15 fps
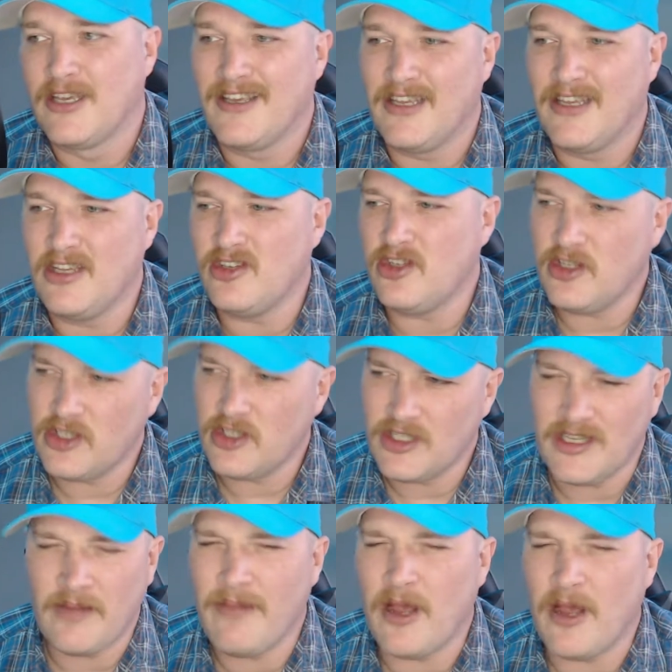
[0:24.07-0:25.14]
is just the
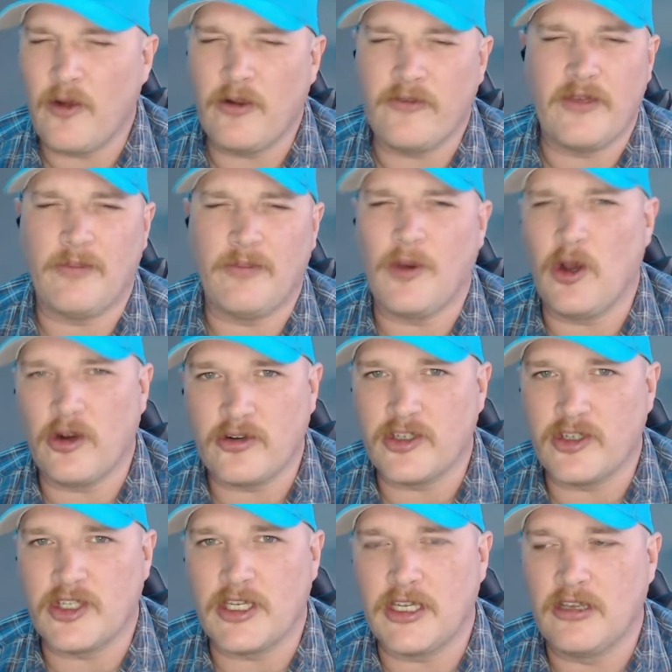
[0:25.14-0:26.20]
amount of
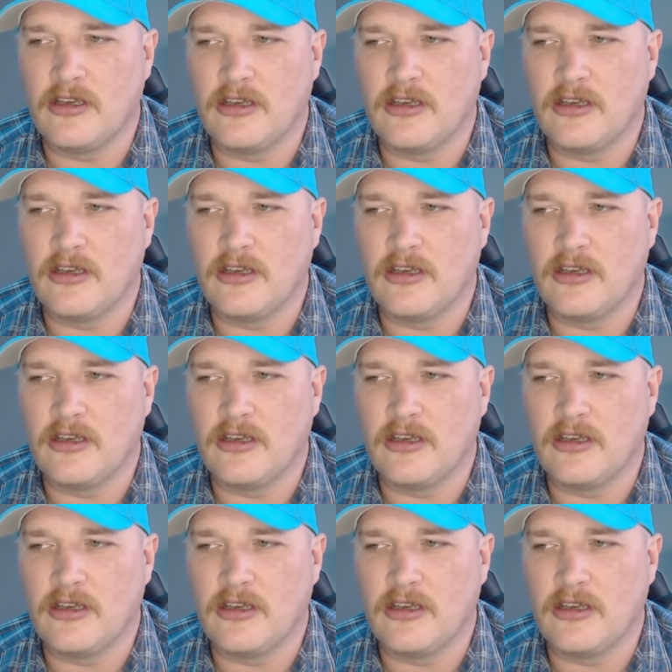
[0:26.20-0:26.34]
hypocrisy